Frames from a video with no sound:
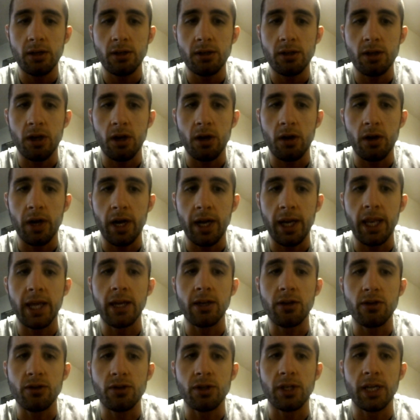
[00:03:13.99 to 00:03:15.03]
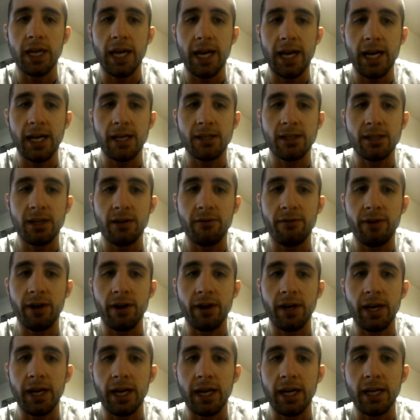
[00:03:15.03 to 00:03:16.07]
and it usually has a
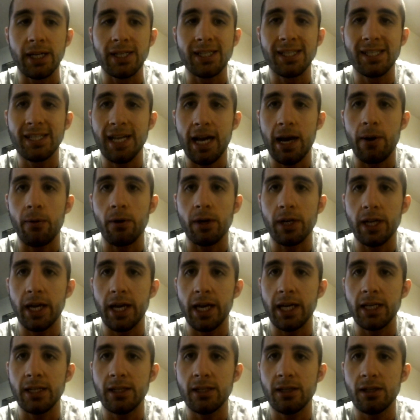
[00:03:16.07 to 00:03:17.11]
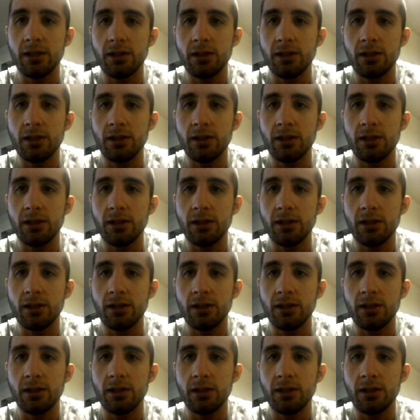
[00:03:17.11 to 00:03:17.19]
very sour taste,